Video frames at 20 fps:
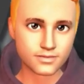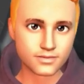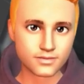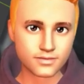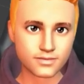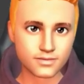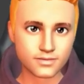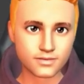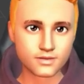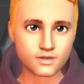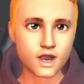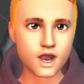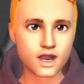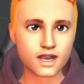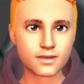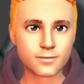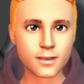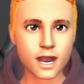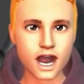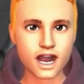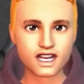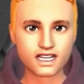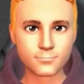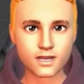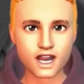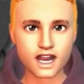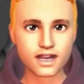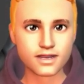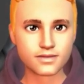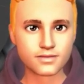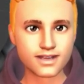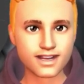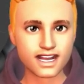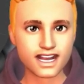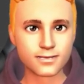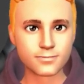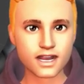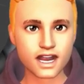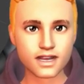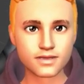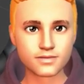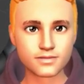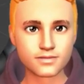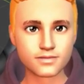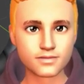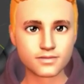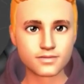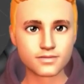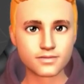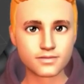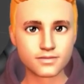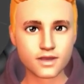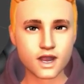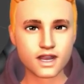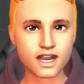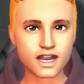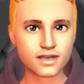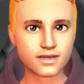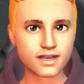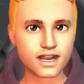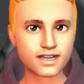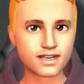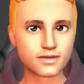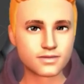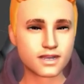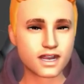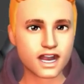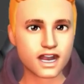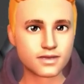So our matchbox is texture